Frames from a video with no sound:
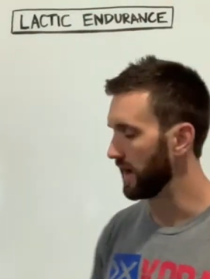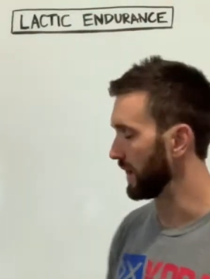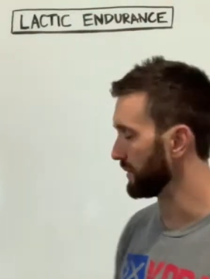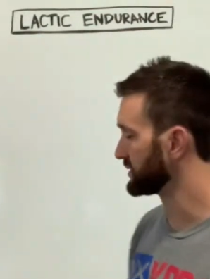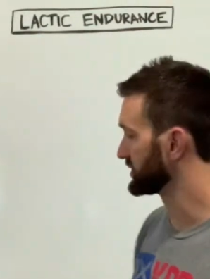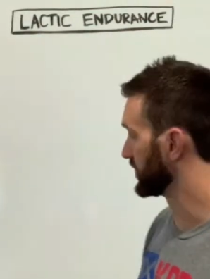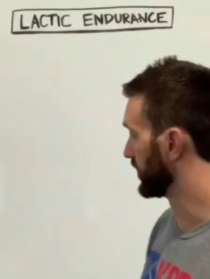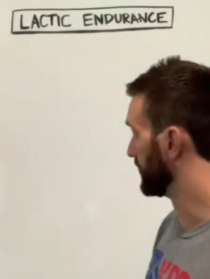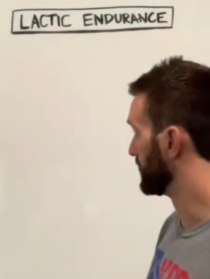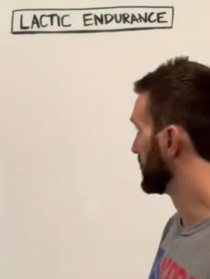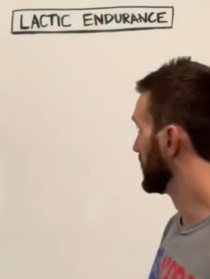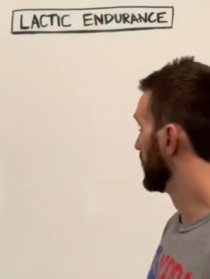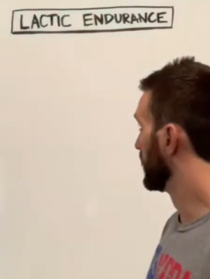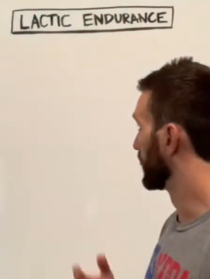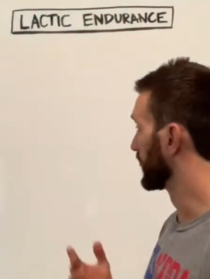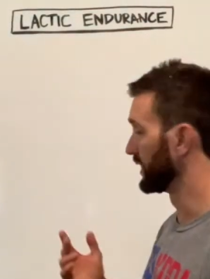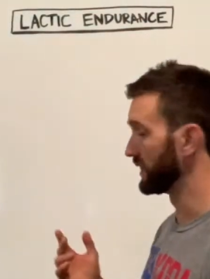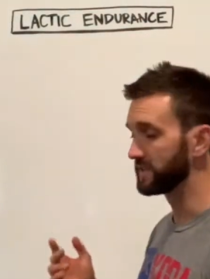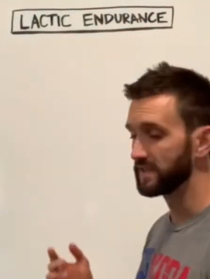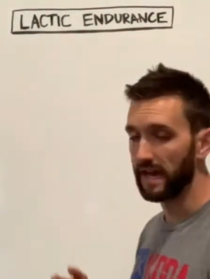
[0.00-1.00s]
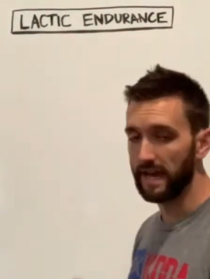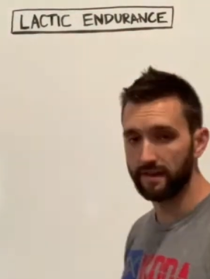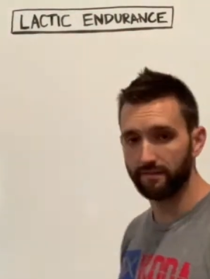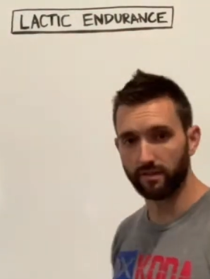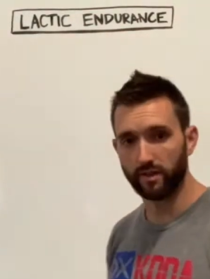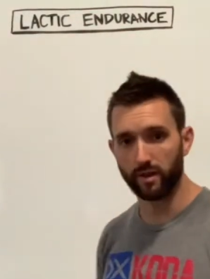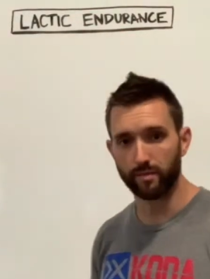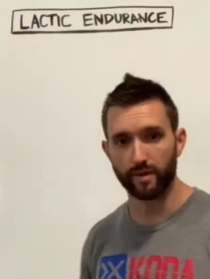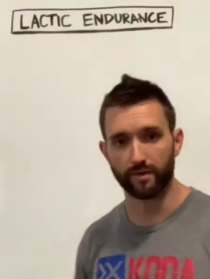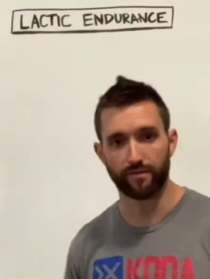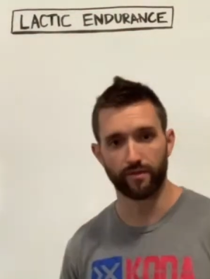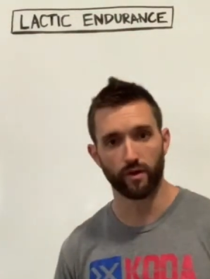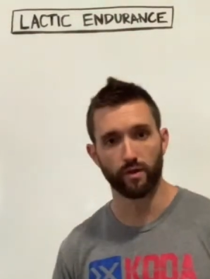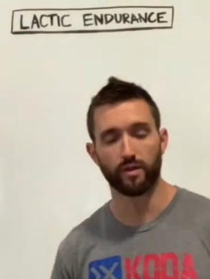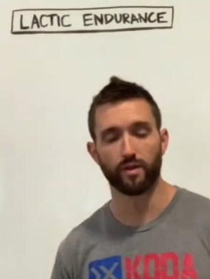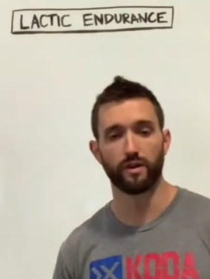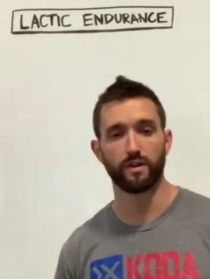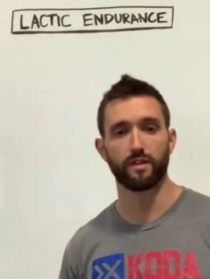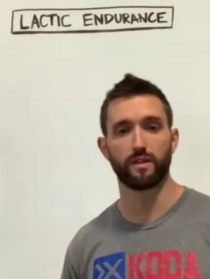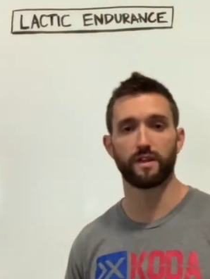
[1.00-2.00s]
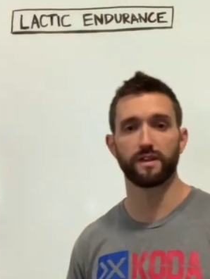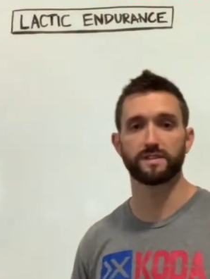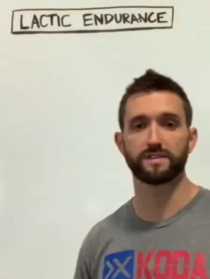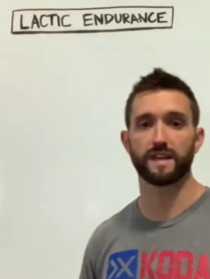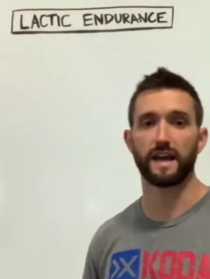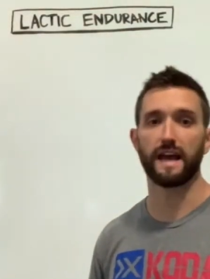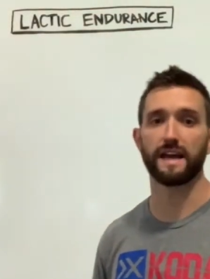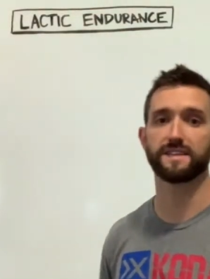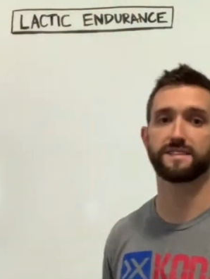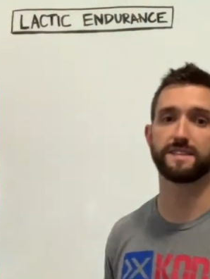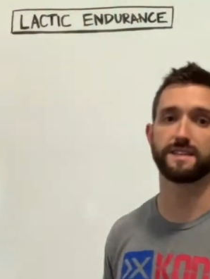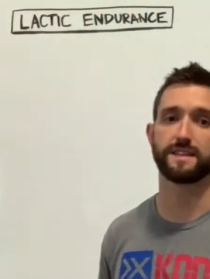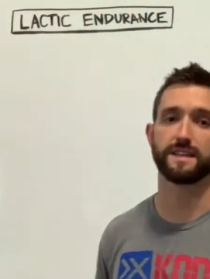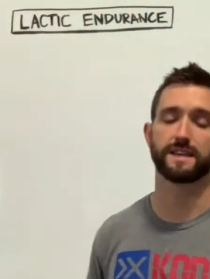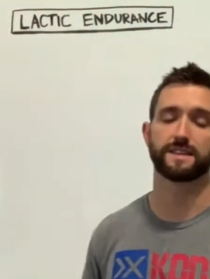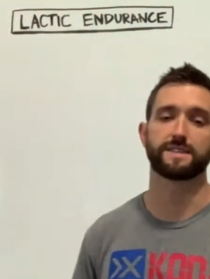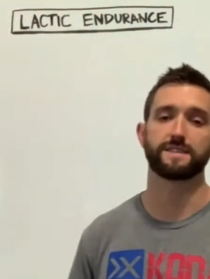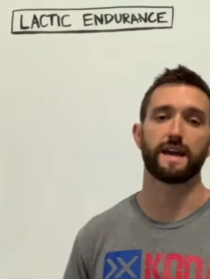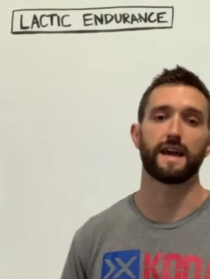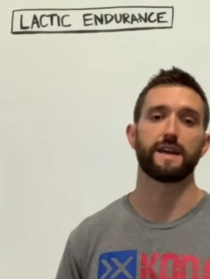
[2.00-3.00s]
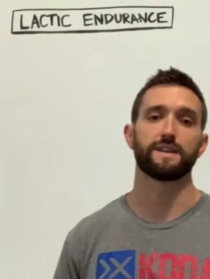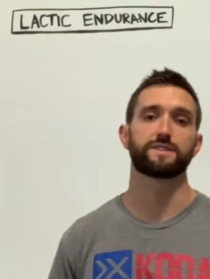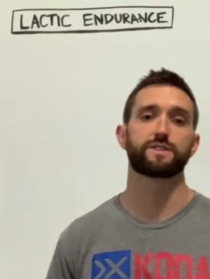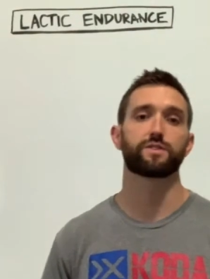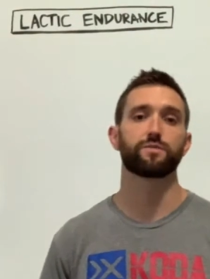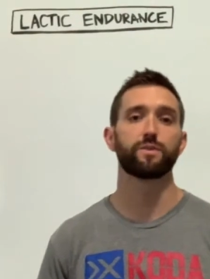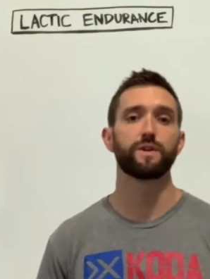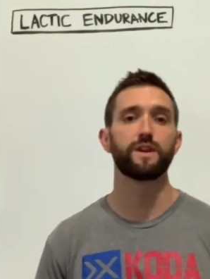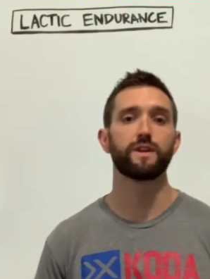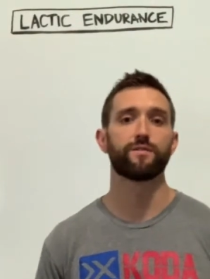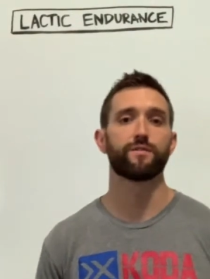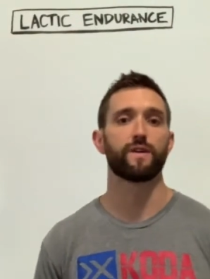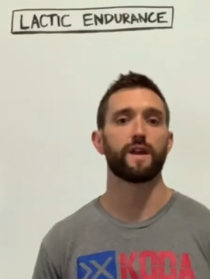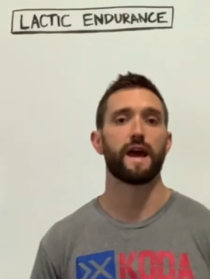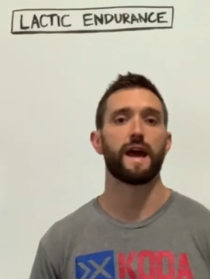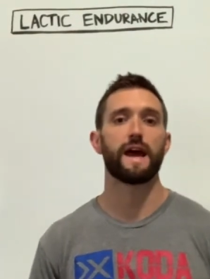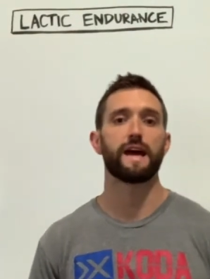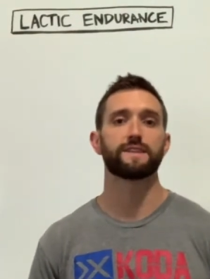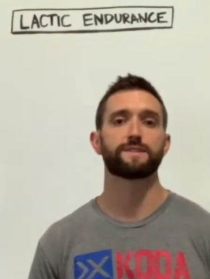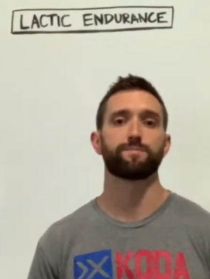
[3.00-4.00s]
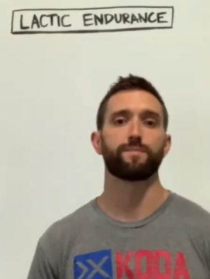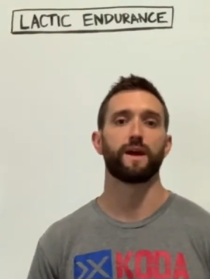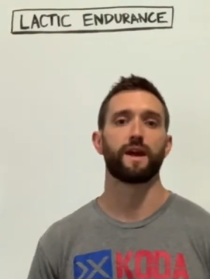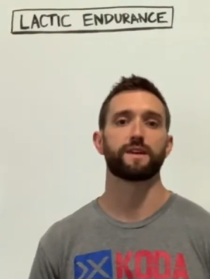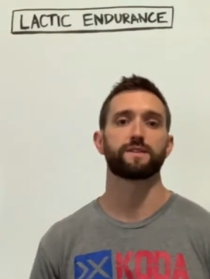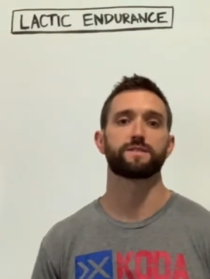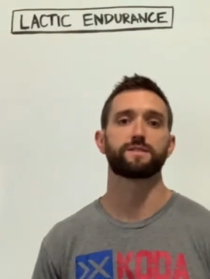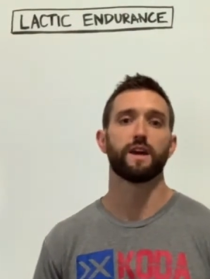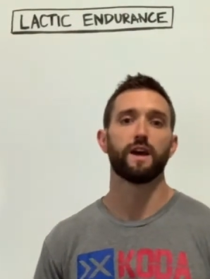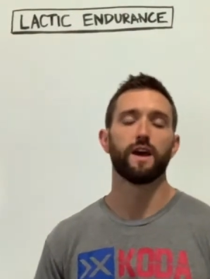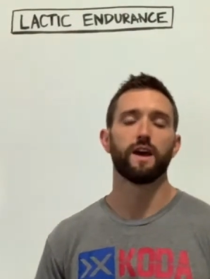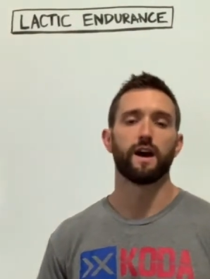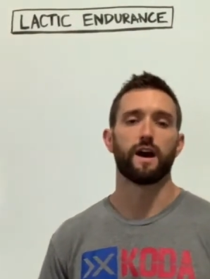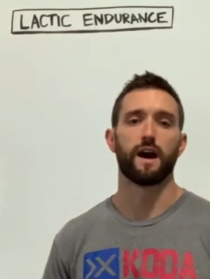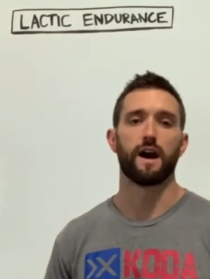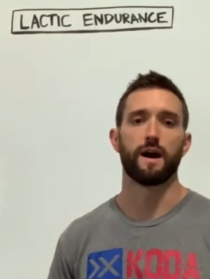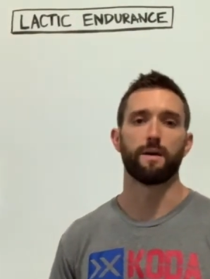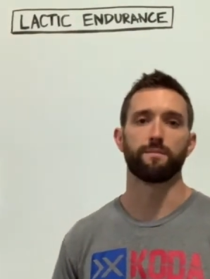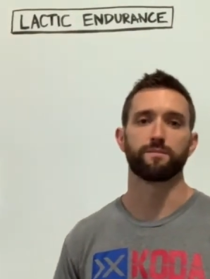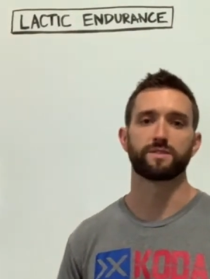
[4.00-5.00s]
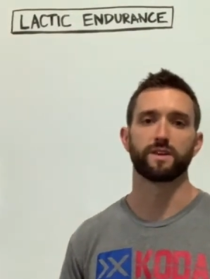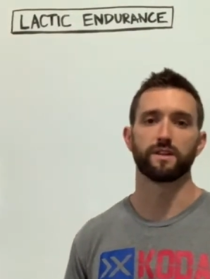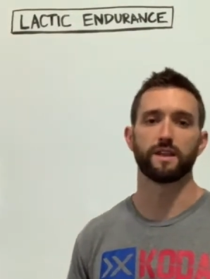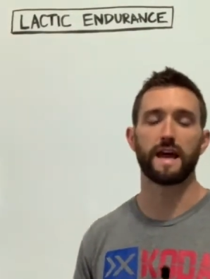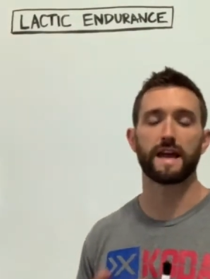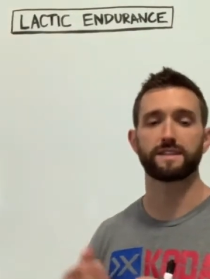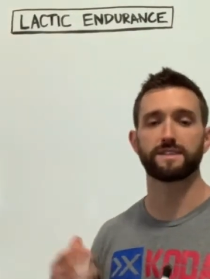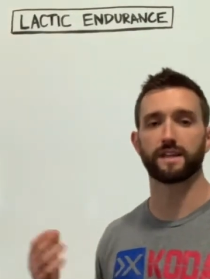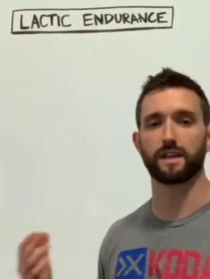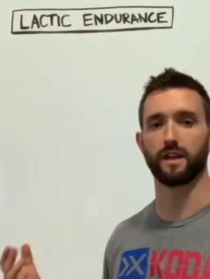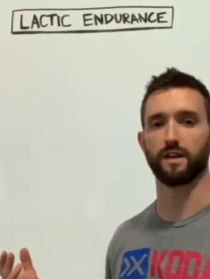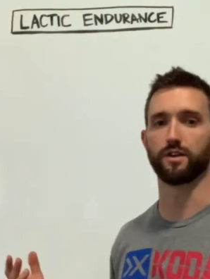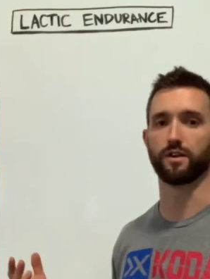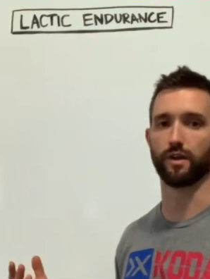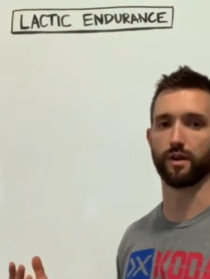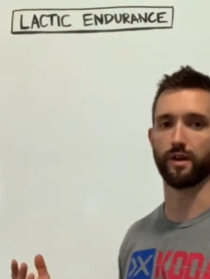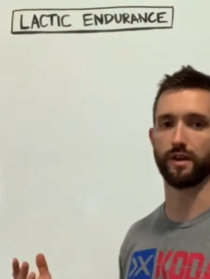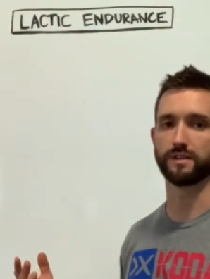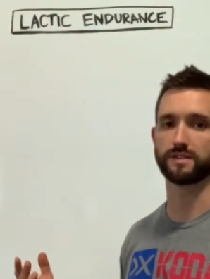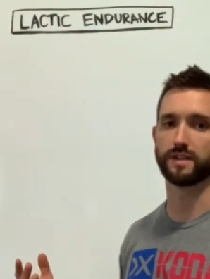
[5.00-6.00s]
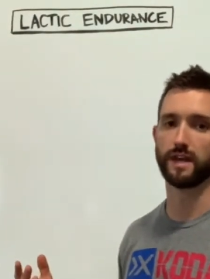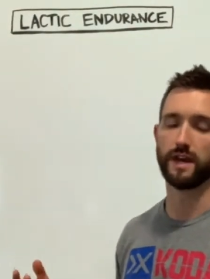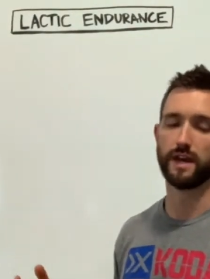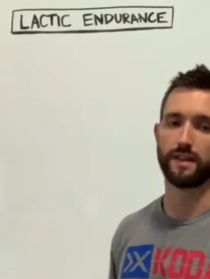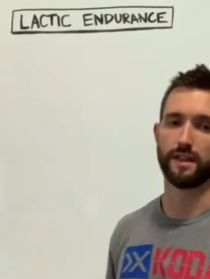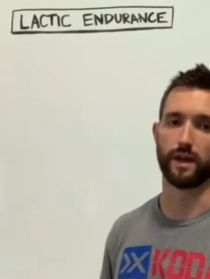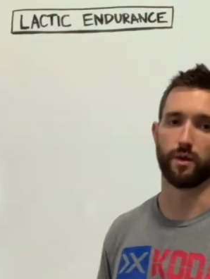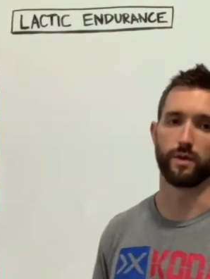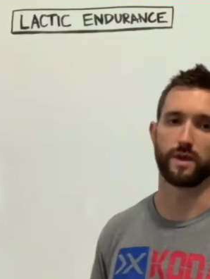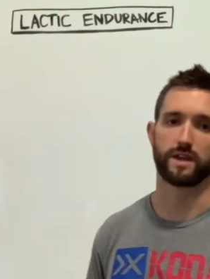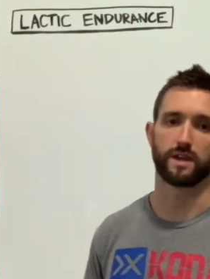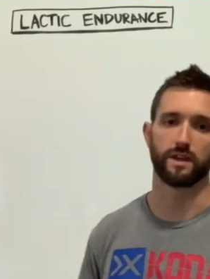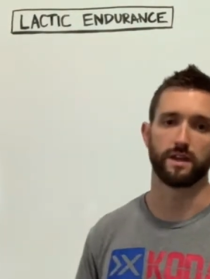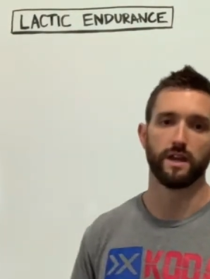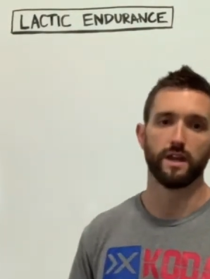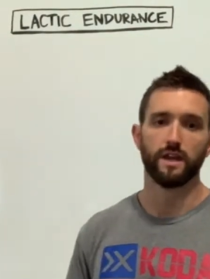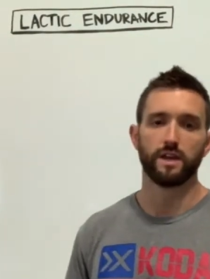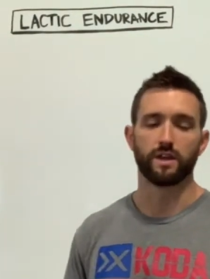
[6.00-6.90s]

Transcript: So we're going to dive a little bit further into this. I see this as three different aspects to lactic endurance that we can,